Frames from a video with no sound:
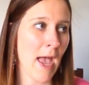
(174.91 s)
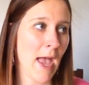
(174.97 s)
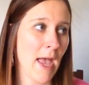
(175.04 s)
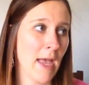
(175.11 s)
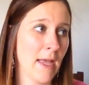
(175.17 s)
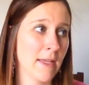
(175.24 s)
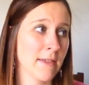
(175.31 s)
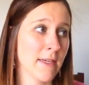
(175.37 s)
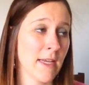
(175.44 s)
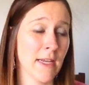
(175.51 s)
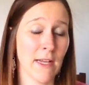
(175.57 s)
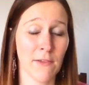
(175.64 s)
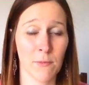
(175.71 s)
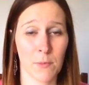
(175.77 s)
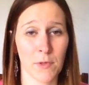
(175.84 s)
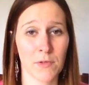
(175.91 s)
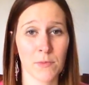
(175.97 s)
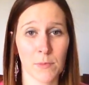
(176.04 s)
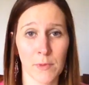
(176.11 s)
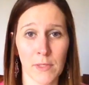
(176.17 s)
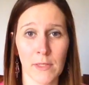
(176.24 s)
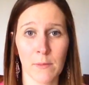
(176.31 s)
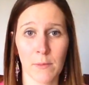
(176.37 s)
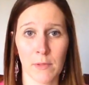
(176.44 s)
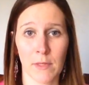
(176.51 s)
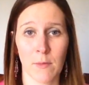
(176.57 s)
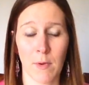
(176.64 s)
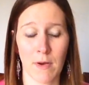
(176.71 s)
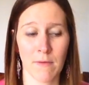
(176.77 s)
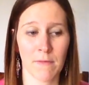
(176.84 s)
And it has worked really,
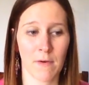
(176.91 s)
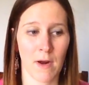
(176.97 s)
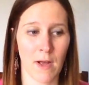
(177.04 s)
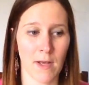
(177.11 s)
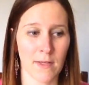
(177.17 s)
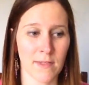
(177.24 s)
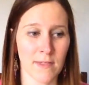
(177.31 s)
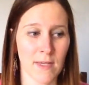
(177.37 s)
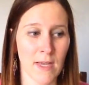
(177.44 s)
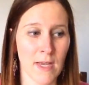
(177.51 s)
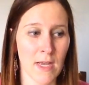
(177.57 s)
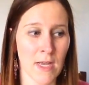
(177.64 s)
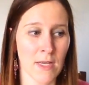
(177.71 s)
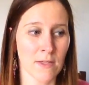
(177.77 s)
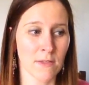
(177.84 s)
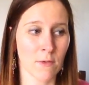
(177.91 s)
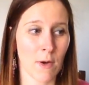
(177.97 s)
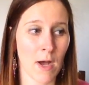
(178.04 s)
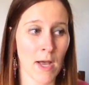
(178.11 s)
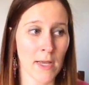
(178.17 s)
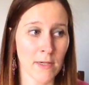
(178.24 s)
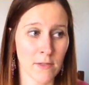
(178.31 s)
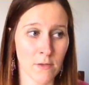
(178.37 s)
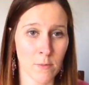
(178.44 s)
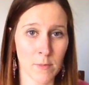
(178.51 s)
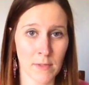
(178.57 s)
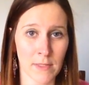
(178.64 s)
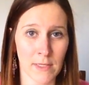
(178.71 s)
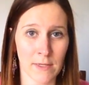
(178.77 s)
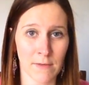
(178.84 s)
really well for us. So I do
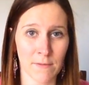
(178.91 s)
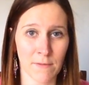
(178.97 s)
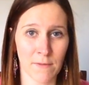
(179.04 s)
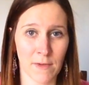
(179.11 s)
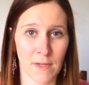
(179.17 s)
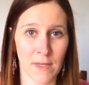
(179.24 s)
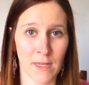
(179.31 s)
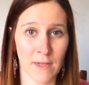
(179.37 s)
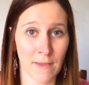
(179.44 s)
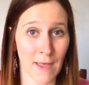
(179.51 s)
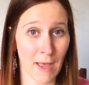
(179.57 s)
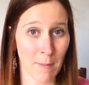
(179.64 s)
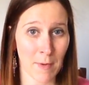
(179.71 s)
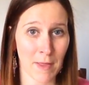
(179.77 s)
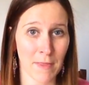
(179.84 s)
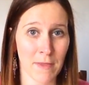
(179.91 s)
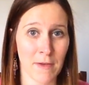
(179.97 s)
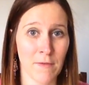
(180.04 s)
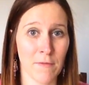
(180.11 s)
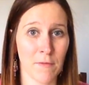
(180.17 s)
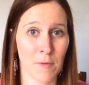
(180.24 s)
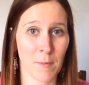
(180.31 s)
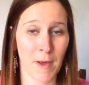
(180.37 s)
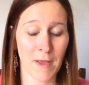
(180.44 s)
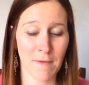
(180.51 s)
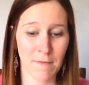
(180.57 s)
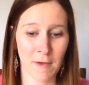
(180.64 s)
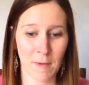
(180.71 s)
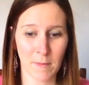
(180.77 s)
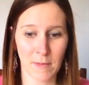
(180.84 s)
believe in that method for my
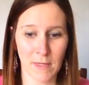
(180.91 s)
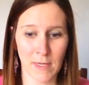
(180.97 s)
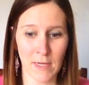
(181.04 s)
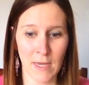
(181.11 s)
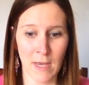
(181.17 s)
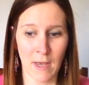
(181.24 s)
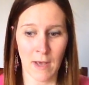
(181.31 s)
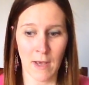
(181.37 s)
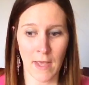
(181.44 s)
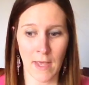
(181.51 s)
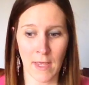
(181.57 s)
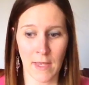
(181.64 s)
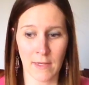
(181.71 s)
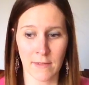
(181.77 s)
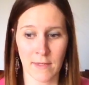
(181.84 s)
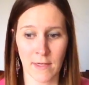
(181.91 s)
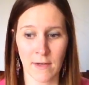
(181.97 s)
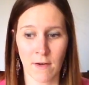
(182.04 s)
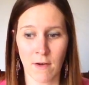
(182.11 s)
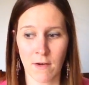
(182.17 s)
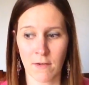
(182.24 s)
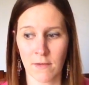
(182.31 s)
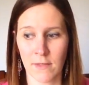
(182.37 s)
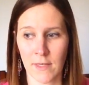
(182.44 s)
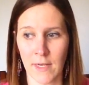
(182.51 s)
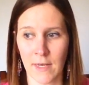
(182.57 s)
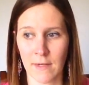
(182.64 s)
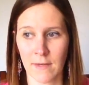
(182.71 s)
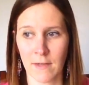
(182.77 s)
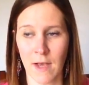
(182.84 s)
family. And it all,
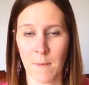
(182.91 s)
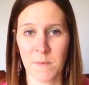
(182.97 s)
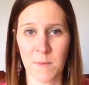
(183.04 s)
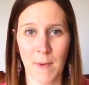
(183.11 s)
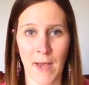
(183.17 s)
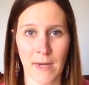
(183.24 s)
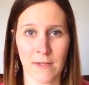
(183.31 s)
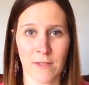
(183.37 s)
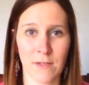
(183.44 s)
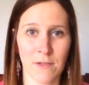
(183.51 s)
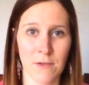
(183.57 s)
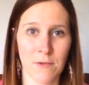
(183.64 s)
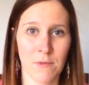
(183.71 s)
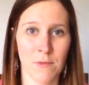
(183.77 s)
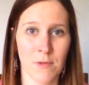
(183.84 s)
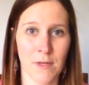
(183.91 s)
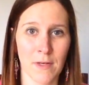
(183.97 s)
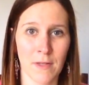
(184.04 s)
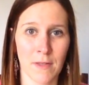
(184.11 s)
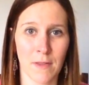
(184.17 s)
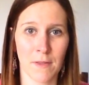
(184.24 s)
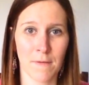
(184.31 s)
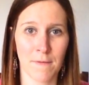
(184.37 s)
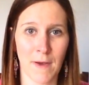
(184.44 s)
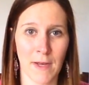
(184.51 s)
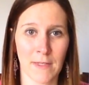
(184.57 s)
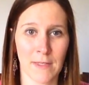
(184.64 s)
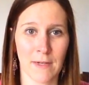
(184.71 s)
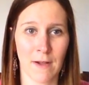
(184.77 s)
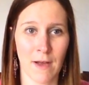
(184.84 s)
again, comes back to the
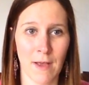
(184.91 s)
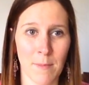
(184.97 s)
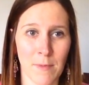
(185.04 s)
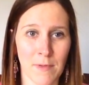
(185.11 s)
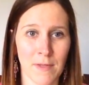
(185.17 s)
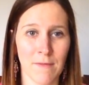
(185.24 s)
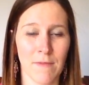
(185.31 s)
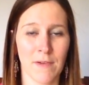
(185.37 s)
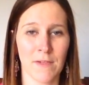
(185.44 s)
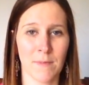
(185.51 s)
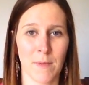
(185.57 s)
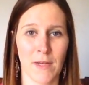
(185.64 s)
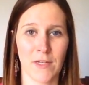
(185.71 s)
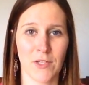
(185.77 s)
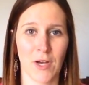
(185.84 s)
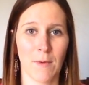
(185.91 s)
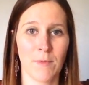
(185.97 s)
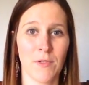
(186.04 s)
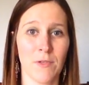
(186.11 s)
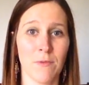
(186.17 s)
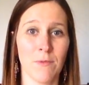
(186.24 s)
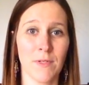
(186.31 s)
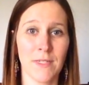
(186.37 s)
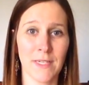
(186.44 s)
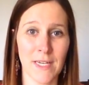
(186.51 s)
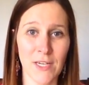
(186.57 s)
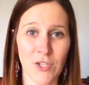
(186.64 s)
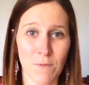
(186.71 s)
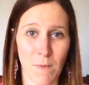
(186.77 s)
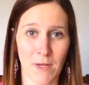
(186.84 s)
fact that I believe it is my job to
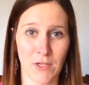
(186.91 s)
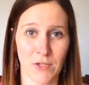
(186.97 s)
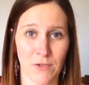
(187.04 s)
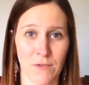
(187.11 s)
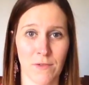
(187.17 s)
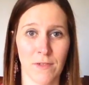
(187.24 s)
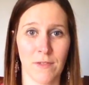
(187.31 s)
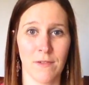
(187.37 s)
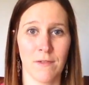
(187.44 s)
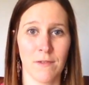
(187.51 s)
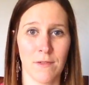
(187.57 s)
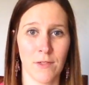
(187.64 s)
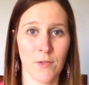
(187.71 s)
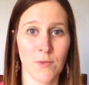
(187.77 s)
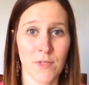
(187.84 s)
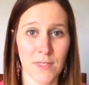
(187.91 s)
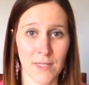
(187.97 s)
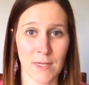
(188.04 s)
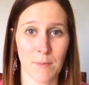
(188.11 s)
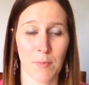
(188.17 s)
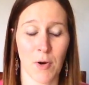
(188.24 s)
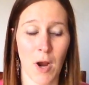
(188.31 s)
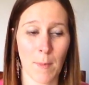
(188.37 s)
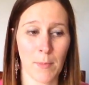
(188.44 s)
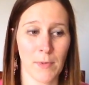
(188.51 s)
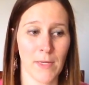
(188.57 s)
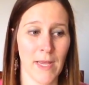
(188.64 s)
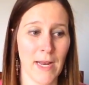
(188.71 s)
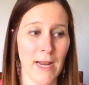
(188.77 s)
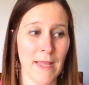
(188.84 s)
teach my children to sleep
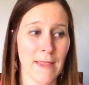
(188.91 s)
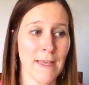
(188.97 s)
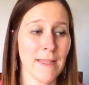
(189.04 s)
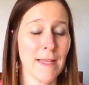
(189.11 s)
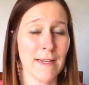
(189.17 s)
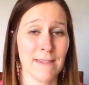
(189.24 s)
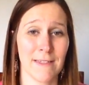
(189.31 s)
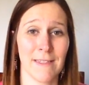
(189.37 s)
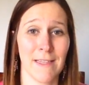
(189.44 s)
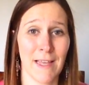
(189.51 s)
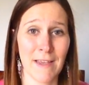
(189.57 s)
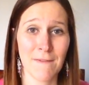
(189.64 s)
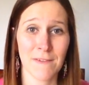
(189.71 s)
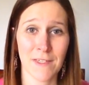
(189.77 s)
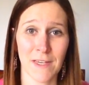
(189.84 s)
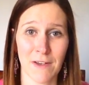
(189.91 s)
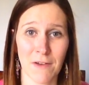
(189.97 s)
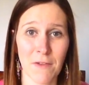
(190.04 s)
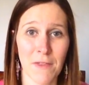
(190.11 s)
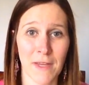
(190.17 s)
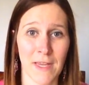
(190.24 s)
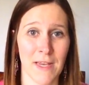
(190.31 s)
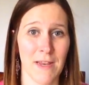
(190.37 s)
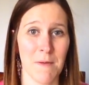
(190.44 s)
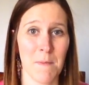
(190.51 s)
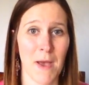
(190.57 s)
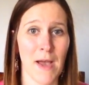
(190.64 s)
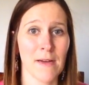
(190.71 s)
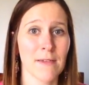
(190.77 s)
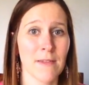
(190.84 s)
properly. And I think that is a life skill that can
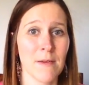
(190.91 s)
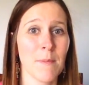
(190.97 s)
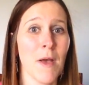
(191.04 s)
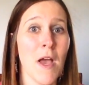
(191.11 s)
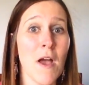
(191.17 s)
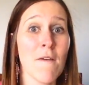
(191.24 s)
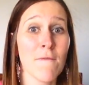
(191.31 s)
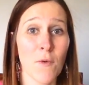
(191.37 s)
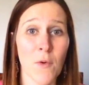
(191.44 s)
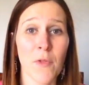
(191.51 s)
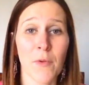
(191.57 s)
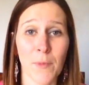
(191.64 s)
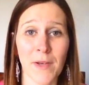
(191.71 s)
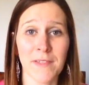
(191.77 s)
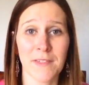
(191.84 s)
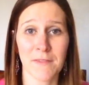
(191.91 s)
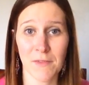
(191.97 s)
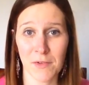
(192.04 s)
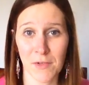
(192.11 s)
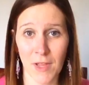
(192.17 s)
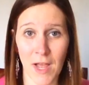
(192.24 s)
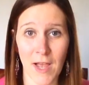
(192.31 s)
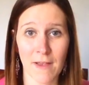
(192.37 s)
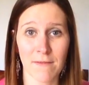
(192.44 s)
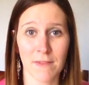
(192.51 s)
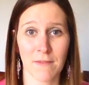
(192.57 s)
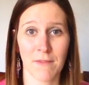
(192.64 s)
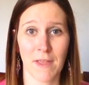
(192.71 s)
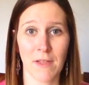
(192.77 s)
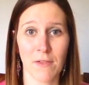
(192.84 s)
impact them for the rest of their lives.
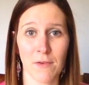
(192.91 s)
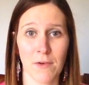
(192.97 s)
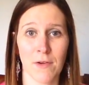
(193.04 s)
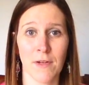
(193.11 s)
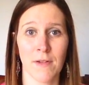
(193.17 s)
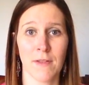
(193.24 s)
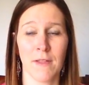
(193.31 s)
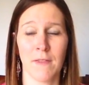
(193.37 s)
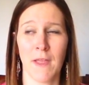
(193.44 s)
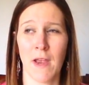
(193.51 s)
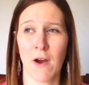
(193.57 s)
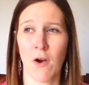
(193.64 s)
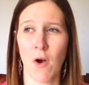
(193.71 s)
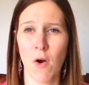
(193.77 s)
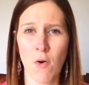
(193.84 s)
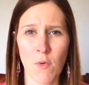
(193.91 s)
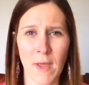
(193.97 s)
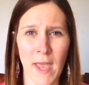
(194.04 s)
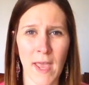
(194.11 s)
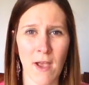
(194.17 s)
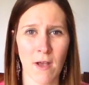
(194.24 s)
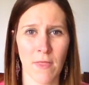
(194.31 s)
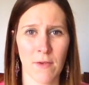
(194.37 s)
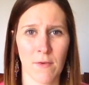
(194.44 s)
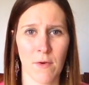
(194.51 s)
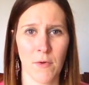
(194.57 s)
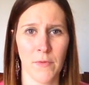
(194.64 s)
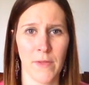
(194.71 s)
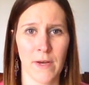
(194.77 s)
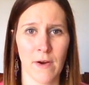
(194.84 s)
If they learn that they are okay on their
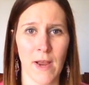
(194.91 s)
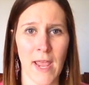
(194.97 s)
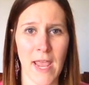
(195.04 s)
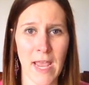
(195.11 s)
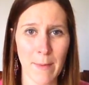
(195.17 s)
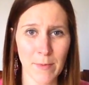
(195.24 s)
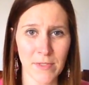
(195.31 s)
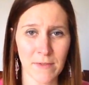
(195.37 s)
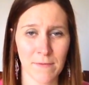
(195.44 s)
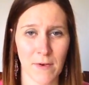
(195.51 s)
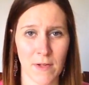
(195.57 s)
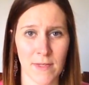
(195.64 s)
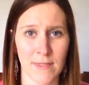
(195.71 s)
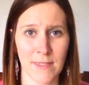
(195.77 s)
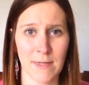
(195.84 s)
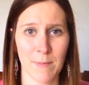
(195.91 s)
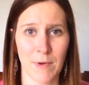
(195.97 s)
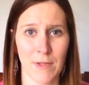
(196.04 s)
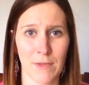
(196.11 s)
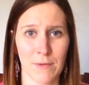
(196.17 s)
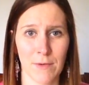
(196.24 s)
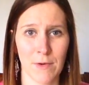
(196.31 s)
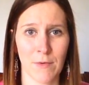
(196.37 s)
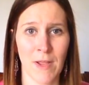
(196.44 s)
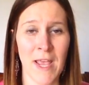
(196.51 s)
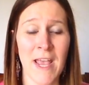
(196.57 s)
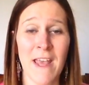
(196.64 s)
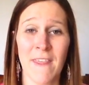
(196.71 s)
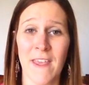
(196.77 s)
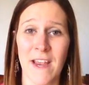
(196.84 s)
own, they are able to fall asleep on their own,
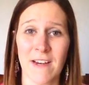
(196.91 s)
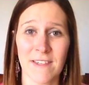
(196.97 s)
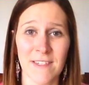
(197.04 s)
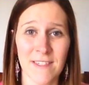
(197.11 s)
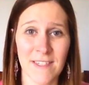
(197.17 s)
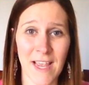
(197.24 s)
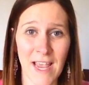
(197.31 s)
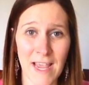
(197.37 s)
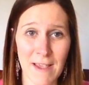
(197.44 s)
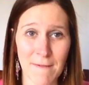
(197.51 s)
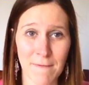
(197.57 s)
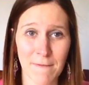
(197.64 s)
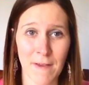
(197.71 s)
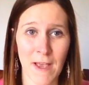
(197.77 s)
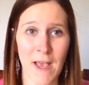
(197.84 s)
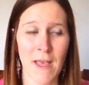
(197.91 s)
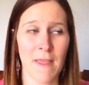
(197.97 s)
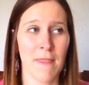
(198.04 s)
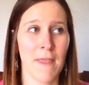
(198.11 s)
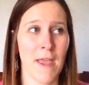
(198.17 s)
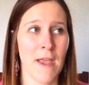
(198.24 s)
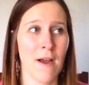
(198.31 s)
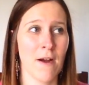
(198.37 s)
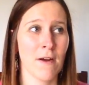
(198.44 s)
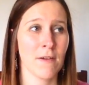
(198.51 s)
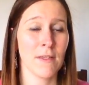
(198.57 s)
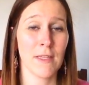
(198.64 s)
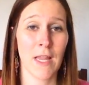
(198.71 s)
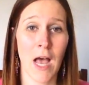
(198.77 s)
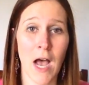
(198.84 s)
they are safe, they
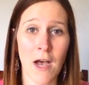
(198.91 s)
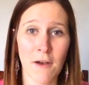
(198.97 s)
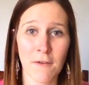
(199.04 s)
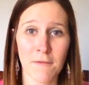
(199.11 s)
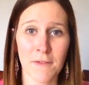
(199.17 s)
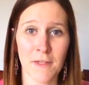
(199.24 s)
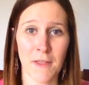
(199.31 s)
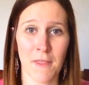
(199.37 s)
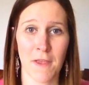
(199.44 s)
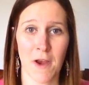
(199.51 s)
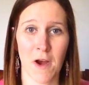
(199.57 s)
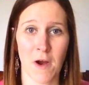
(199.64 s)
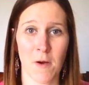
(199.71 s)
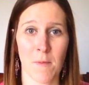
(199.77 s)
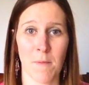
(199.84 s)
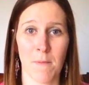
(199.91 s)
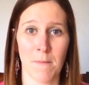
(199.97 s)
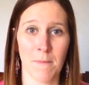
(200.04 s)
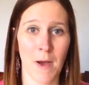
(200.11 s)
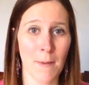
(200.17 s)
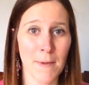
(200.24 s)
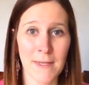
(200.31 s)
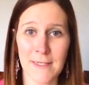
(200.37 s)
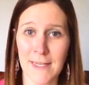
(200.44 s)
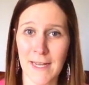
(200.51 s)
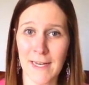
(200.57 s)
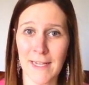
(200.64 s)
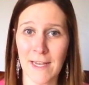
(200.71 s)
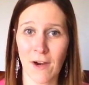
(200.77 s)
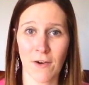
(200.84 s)
are loved, their mommy and
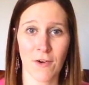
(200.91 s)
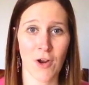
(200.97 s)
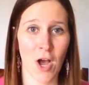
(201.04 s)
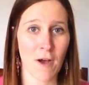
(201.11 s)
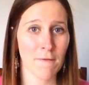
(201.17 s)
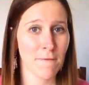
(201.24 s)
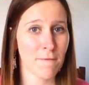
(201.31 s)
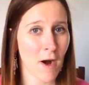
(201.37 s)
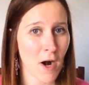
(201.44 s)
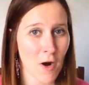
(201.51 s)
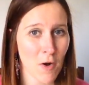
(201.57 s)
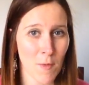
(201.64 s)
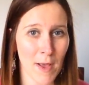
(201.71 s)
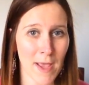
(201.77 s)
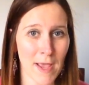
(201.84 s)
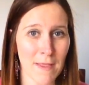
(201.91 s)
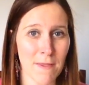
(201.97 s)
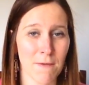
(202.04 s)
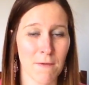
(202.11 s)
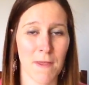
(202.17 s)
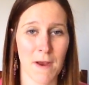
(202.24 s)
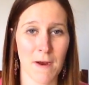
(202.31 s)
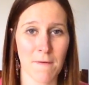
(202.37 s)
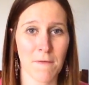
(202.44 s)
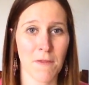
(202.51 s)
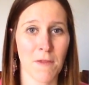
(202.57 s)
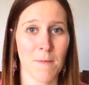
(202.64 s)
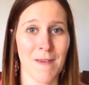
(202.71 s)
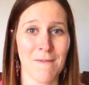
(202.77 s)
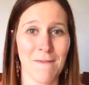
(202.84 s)
daddy are not far away, they're there for
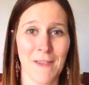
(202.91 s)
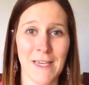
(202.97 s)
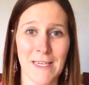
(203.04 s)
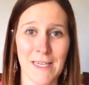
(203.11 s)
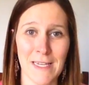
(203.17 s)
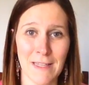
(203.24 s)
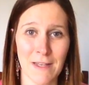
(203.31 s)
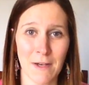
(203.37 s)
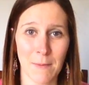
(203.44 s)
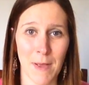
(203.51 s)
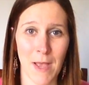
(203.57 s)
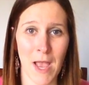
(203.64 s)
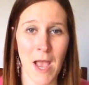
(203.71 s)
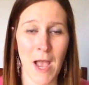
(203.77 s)
them if they need them,